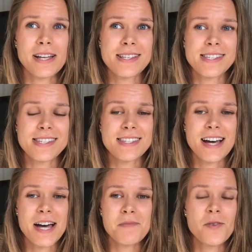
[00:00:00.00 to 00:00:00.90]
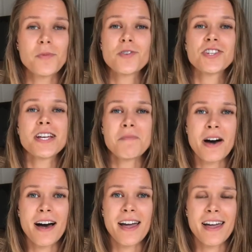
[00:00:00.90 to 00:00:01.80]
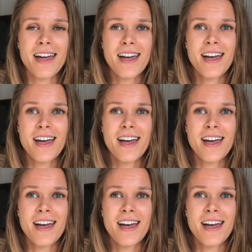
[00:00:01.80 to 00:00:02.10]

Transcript: is I'm not pushing my,